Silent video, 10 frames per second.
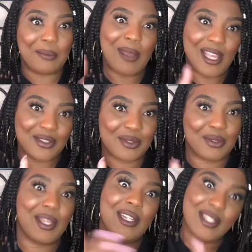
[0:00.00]
ambassador
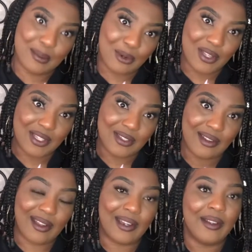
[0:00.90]
that is a process
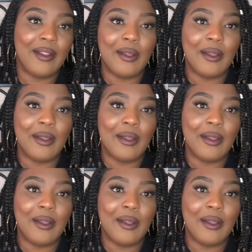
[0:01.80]
guide.